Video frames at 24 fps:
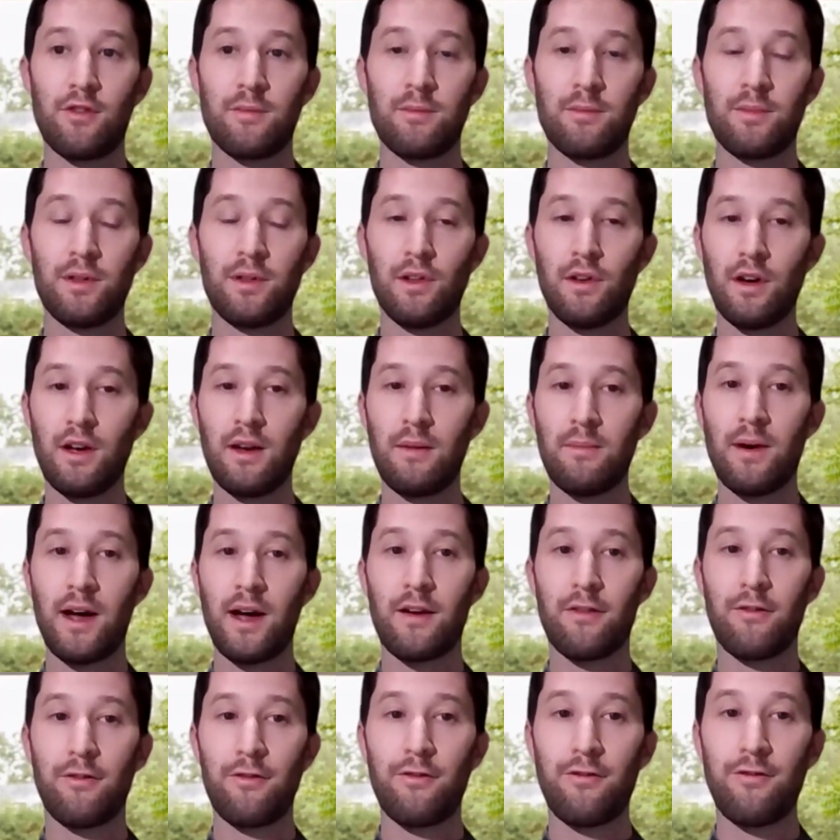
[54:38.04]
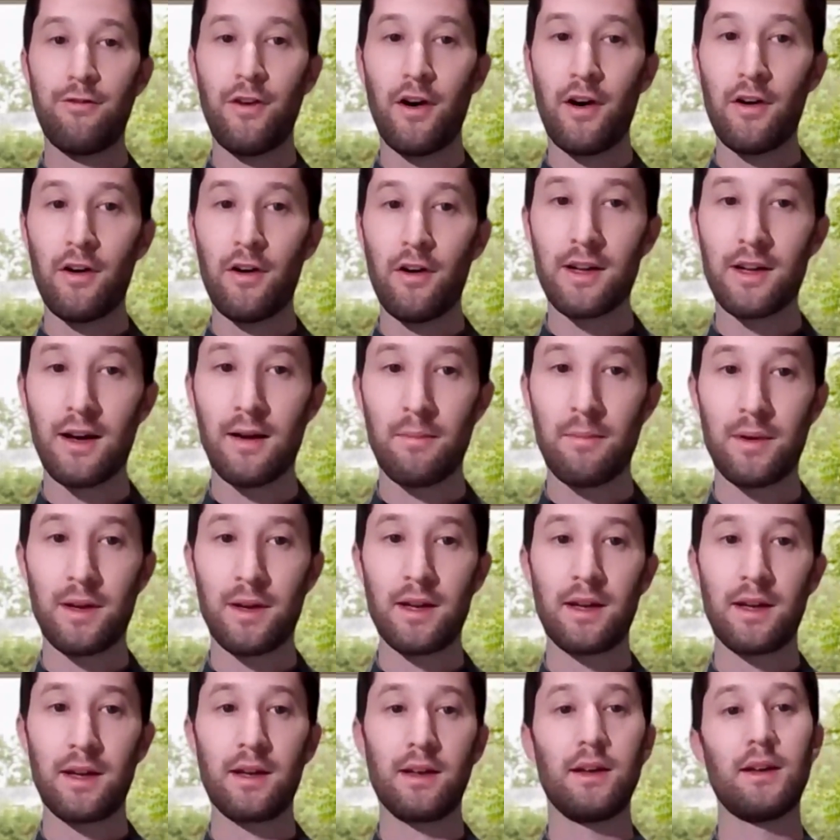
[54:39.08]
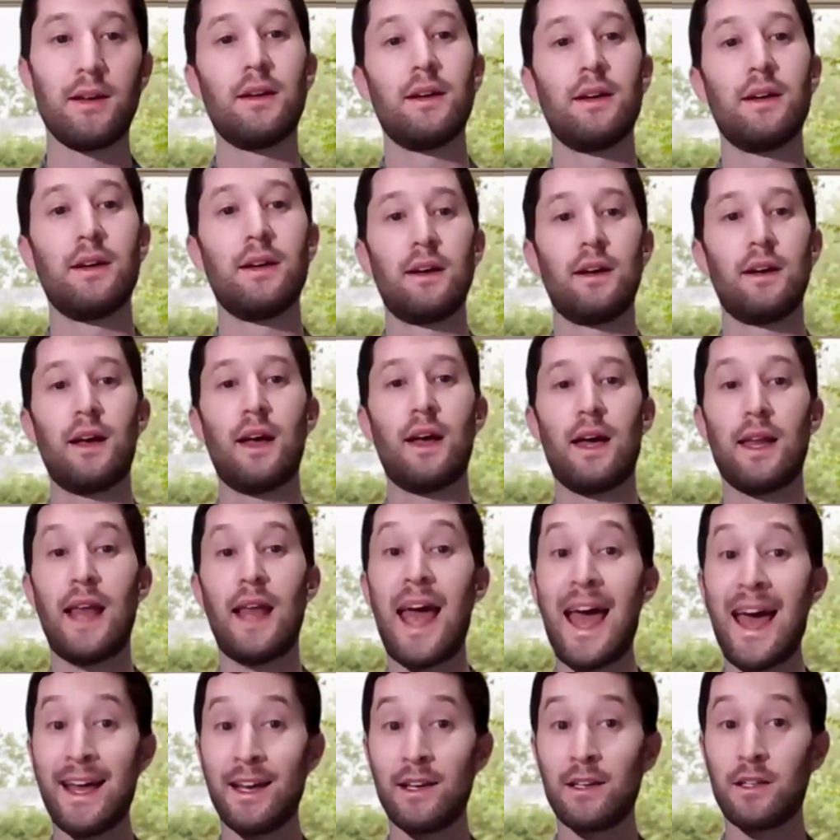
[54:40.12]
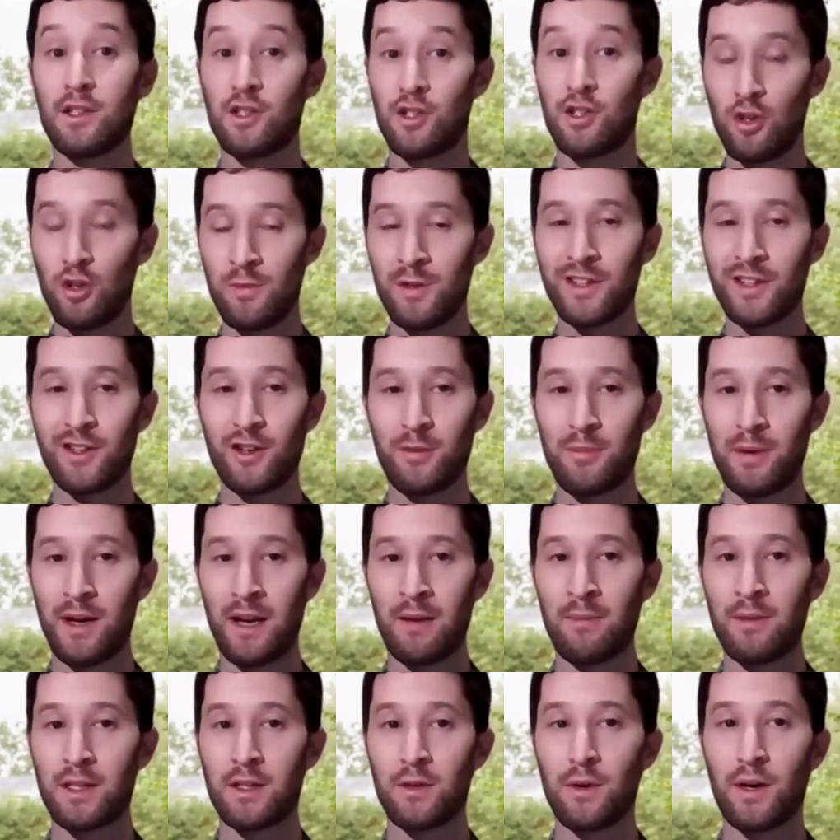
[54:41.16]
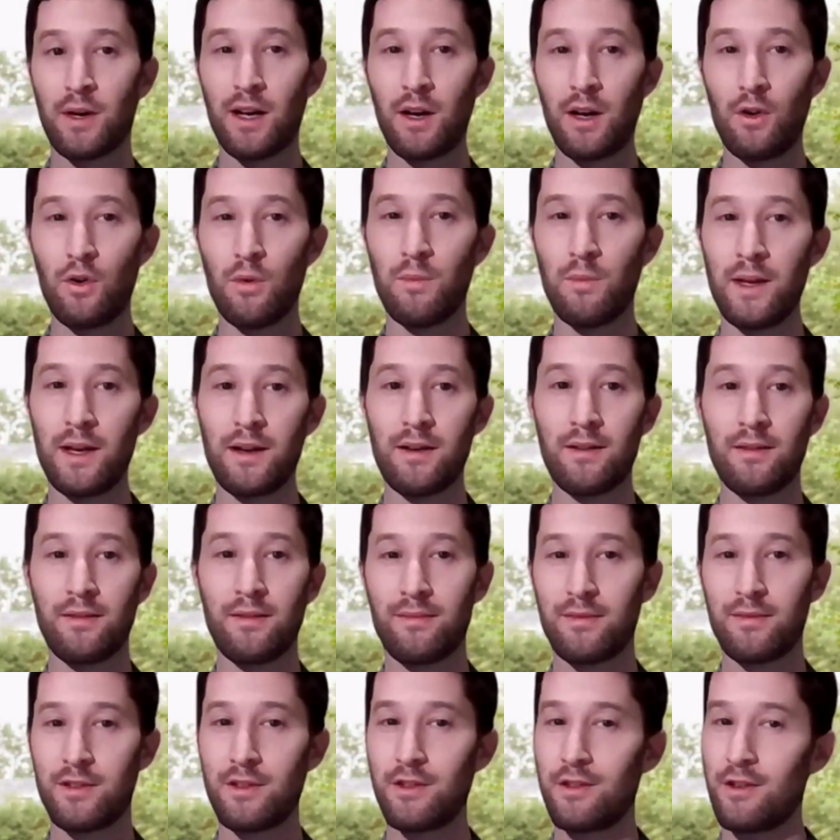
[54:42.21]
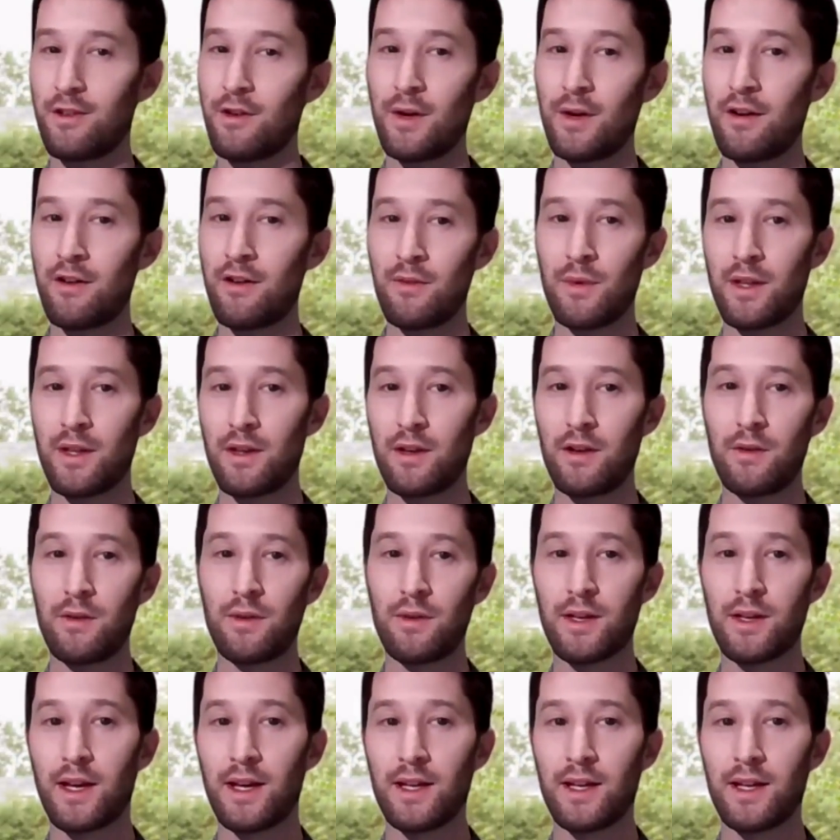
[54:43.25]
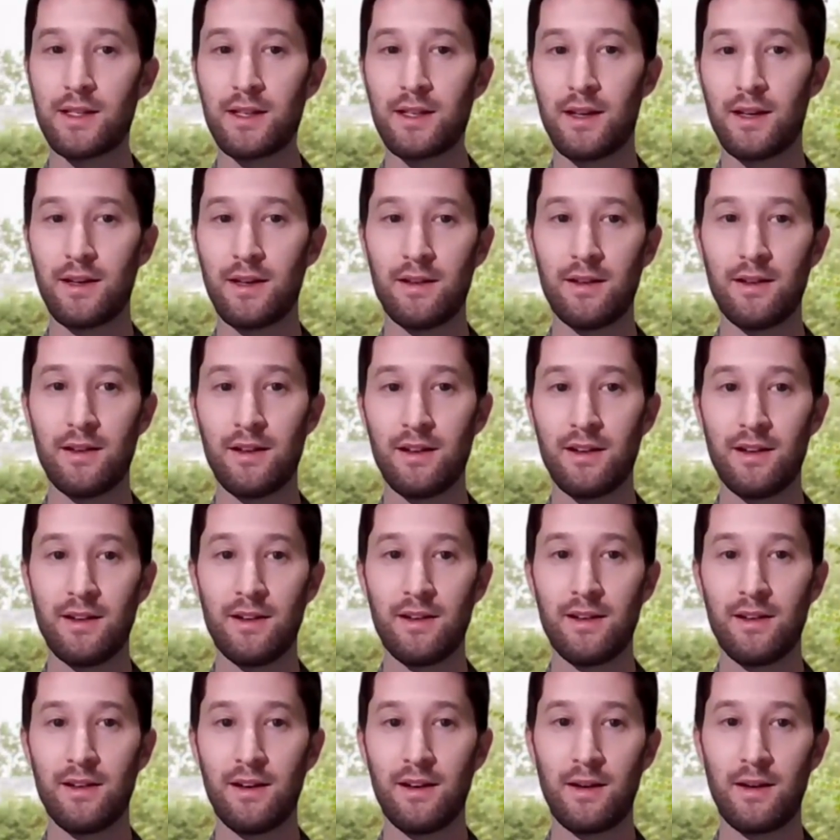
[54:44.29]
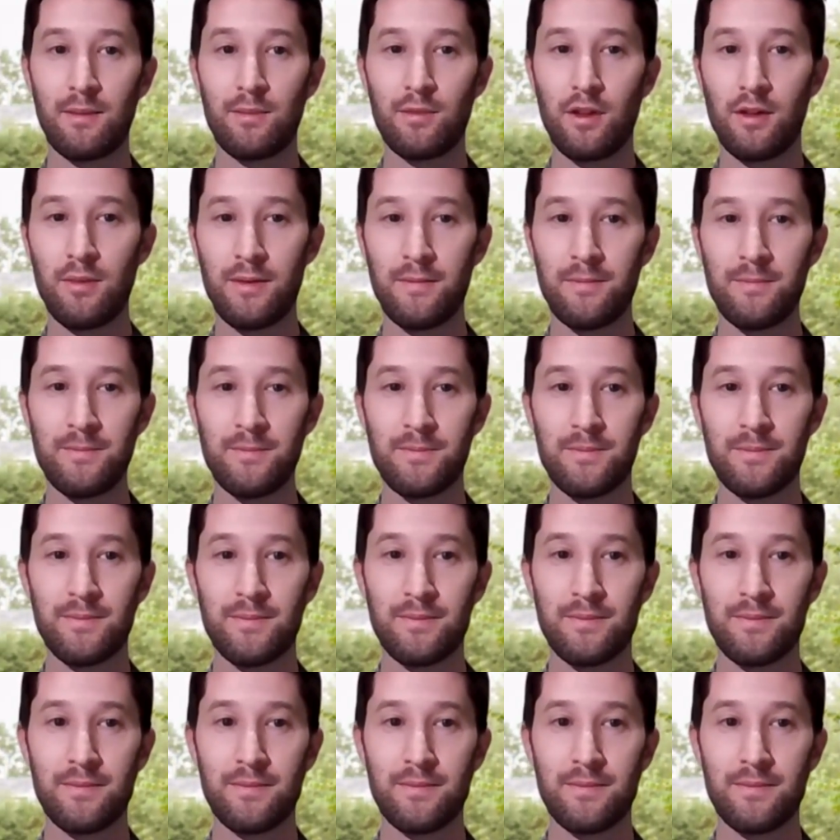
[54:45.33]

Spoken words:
If you're employed by a foreign company, and assuming that you're paying Bituach Leumi, do you know, Aaron, whether you would get employment?